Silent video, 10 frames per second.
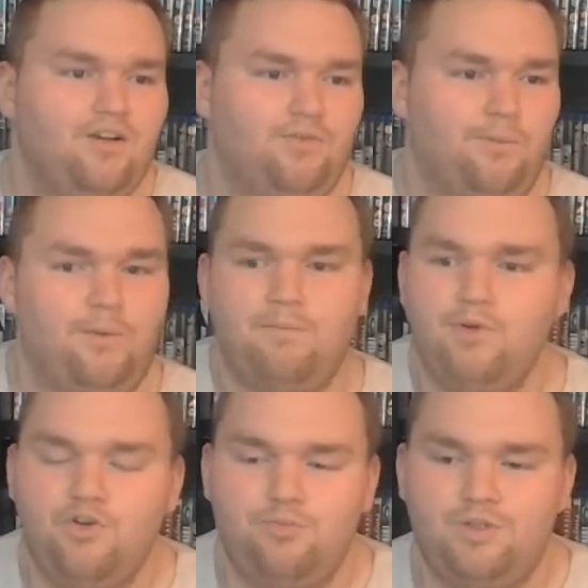from the
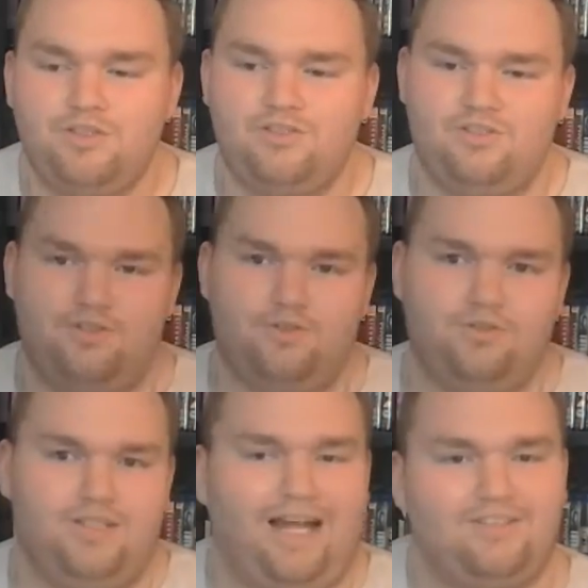movements
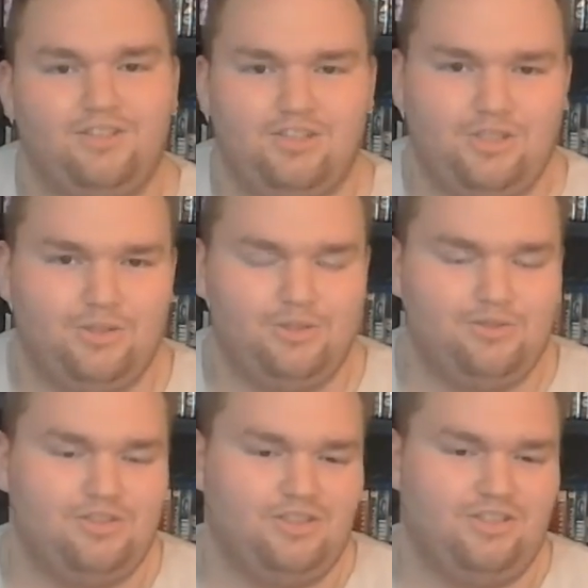to the
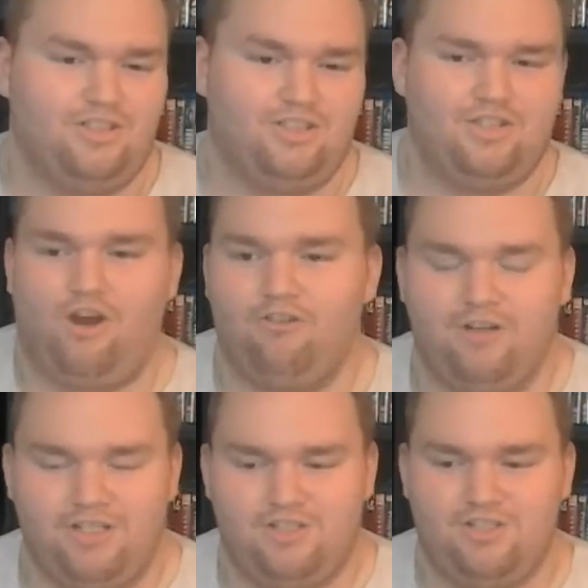attitude to the
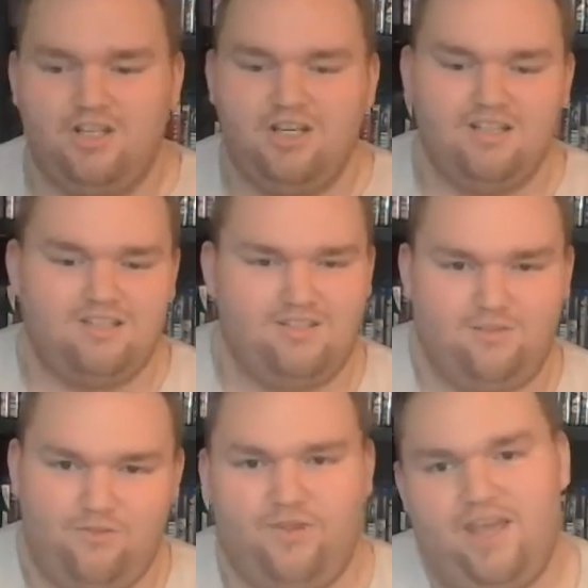courage to
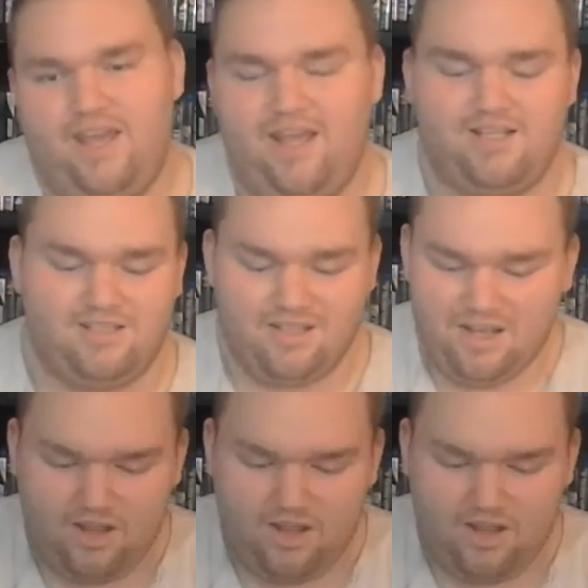the fear. It's